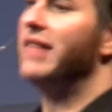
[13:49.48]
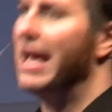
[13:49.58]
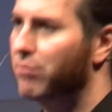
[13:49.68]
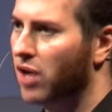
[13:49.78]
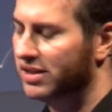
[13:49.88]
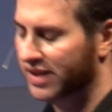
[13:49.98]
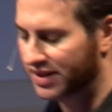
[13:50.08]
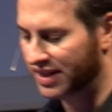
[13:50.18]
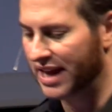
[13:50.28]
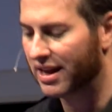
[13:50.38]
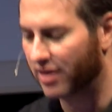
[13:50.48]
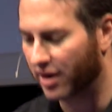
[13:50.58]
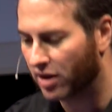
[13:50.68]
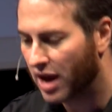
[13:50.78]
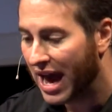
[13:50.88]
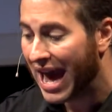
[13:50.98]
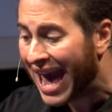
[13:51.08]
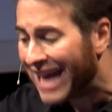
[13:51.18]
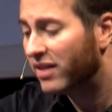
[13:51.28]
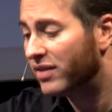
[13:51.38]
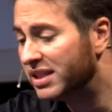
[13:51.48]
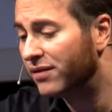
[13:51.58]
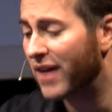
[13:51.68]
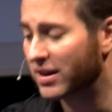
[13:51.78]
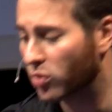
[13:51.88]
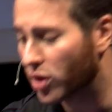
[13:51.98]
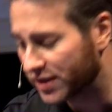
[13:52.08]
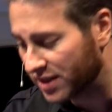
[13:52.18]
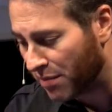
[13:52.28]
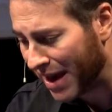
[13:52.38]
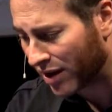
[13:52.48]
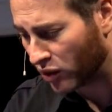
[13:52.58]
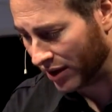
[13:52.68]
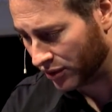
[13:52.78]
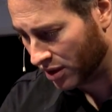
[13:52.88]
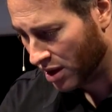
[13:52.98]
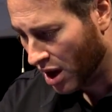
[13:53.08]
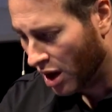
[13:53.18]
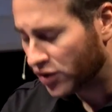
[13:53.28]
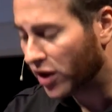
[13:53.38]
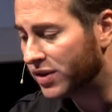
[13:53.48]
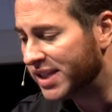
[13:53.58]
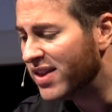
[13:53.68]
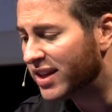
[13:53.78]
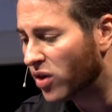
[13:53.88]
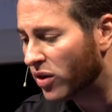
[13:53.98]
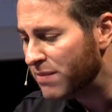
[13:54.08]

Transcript: that process to get there. And this effect works in the background. So you'll see that it's already